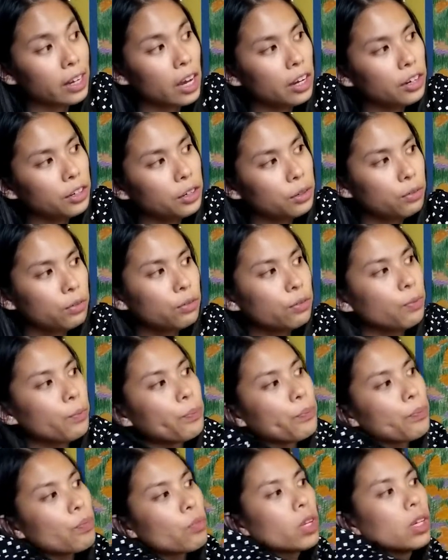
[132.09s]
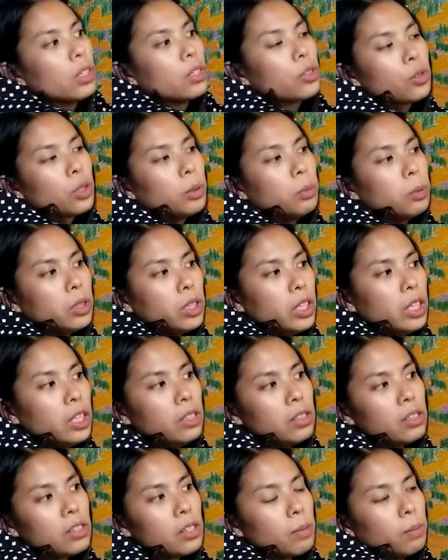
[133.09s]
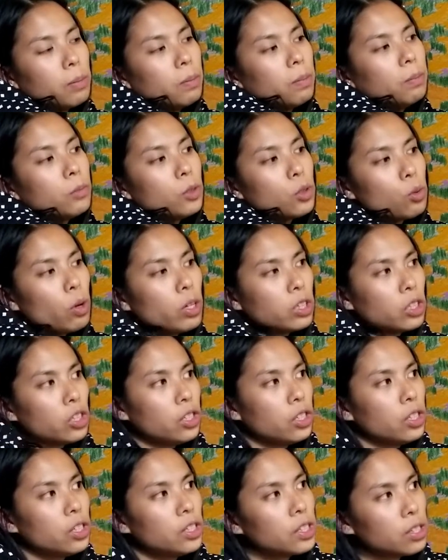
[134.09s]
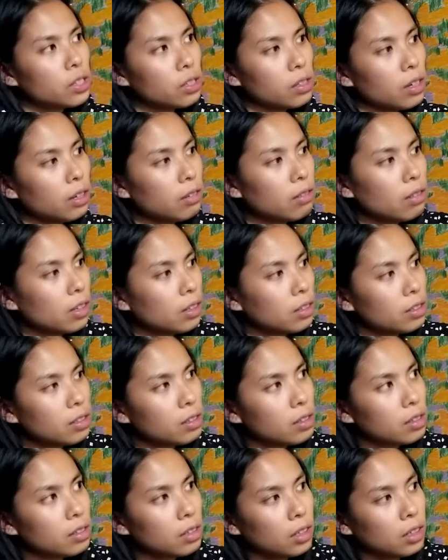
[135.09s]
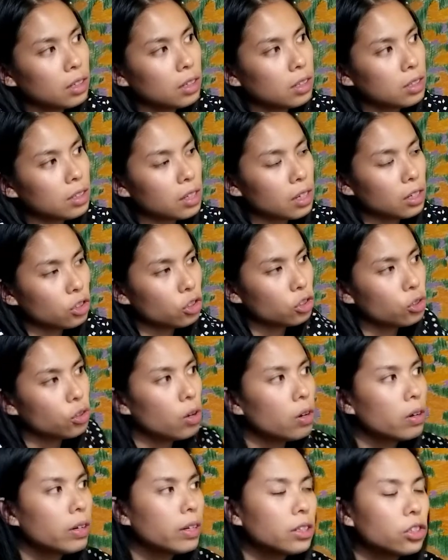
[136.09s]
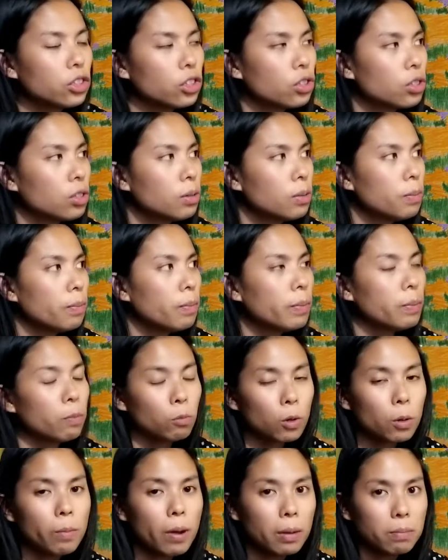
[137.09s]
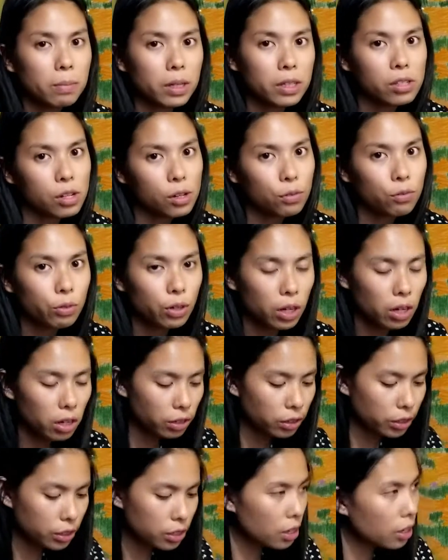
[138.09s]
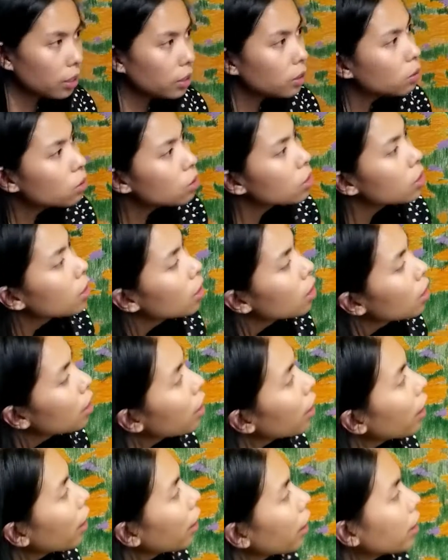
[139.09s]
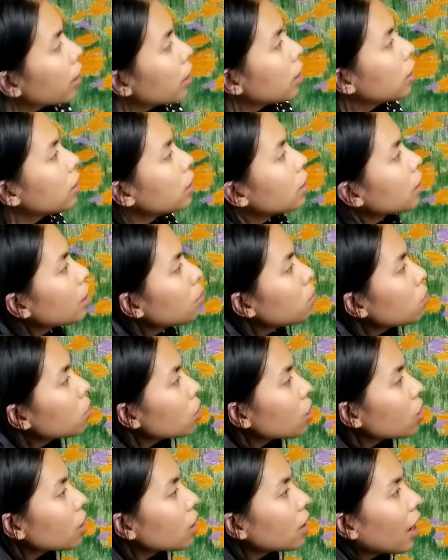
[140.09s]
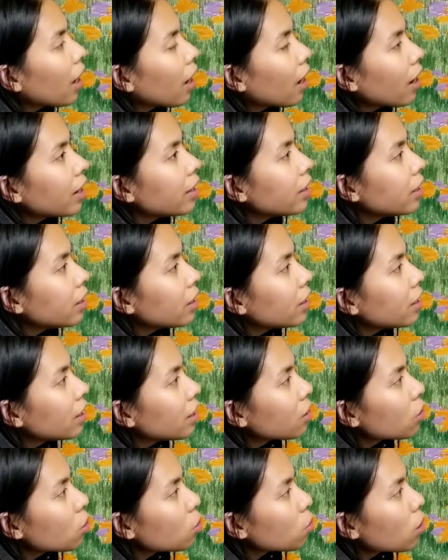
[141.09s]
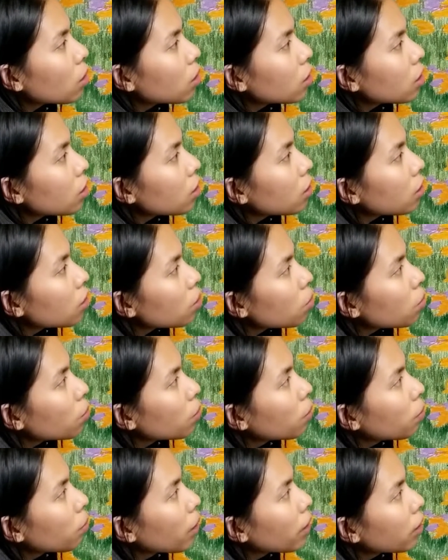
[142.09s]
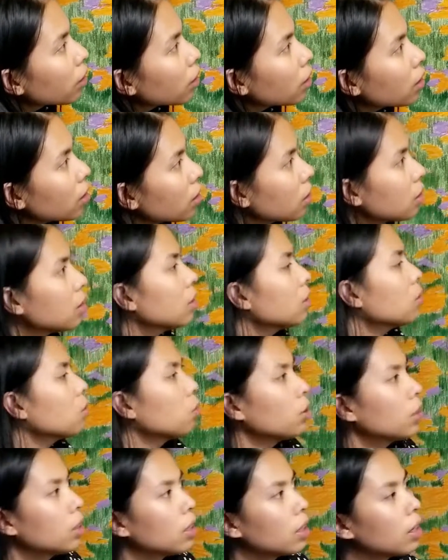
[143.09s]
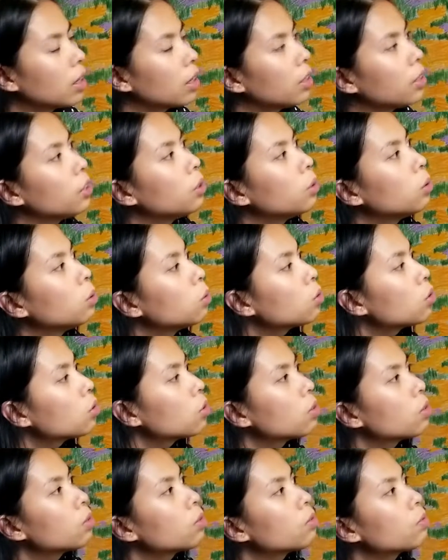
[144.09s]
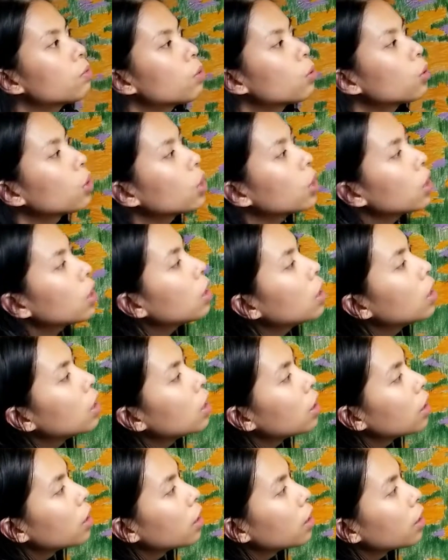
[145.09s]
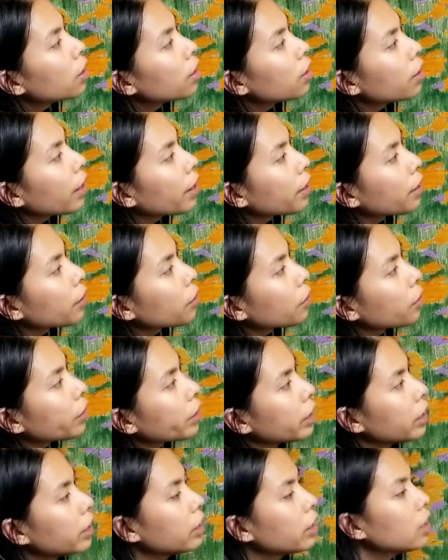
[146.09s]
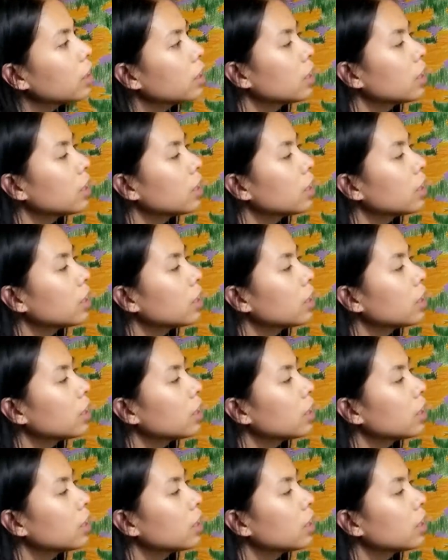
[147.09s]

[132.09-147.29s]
of scribbled in some swatches in this sketch drawing just to remind myself what colors I used. And I did swatch this one, but I think this is the one that I used for that green.